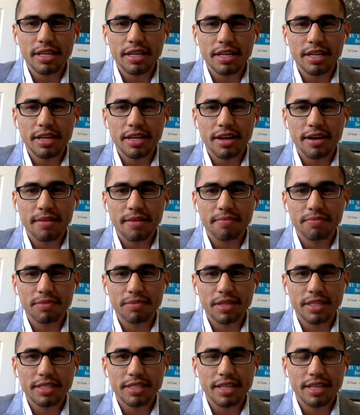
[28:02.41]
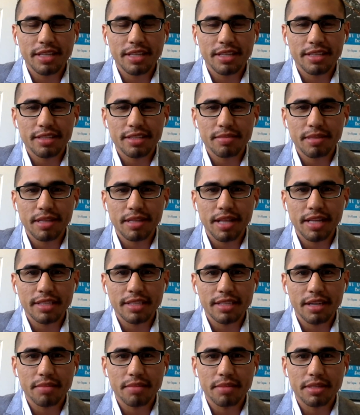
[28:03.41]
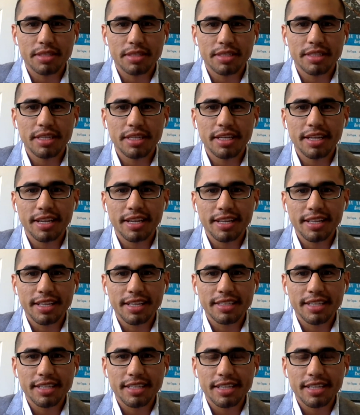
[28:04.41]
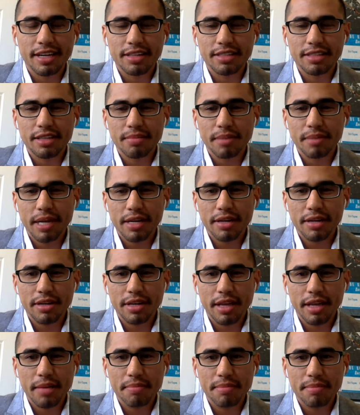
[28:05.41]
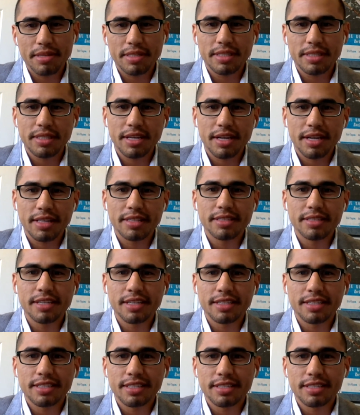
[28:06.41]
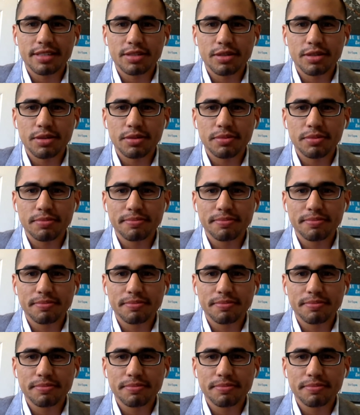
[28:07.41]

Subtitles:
and let's not let this be the last time. Let's get DocSend back on campus this next season too.